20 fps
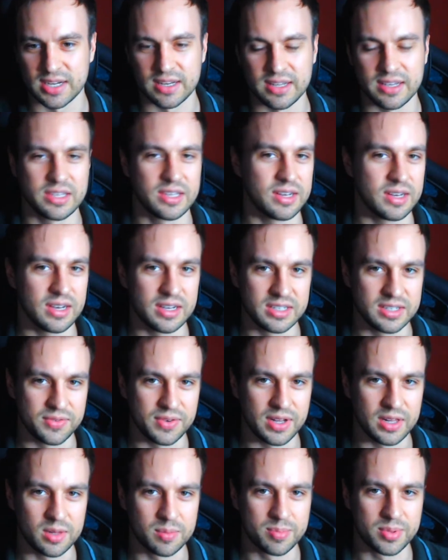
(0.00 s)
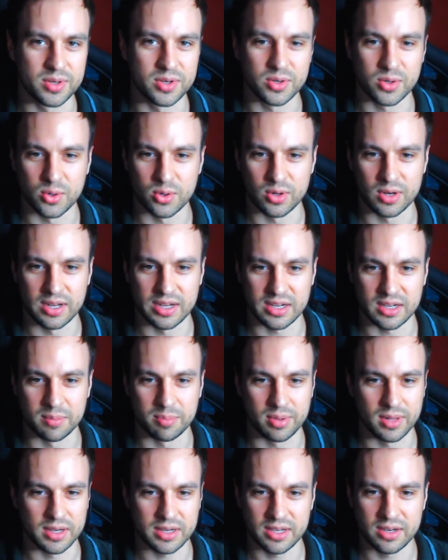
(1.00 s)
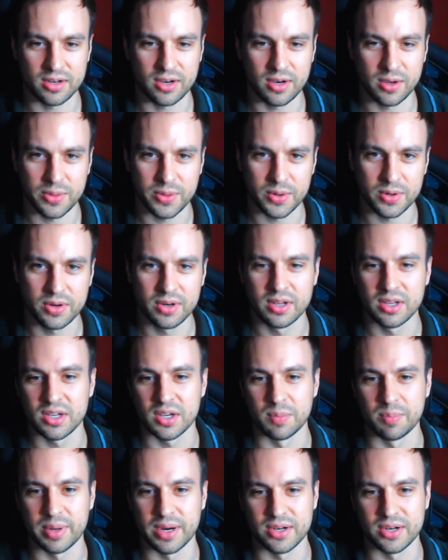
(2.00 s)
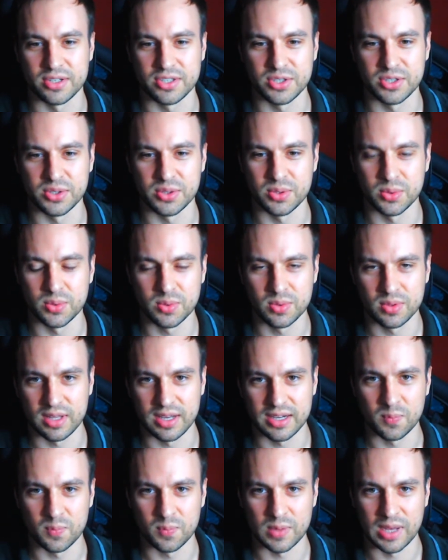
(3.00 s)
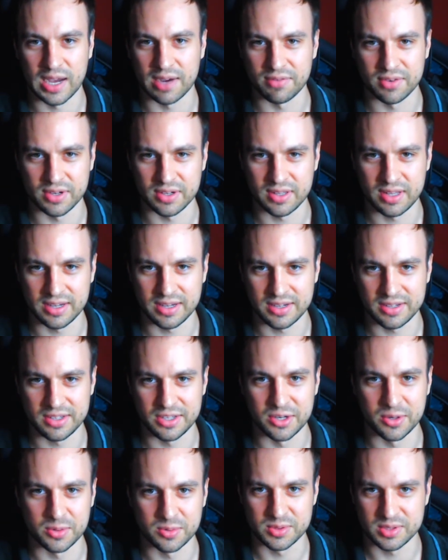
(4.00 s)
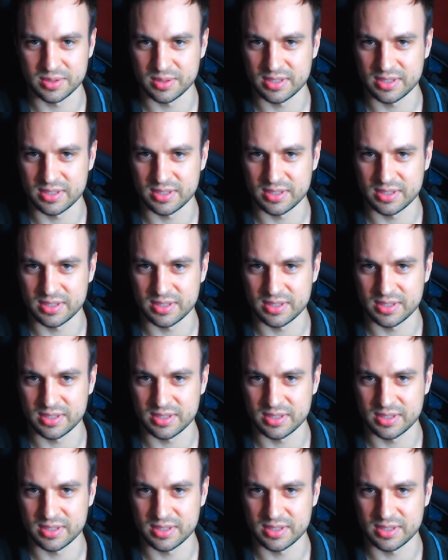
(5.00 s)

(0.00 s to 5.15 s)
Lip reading: like a developer or like a plugin author compared to like having like, you know,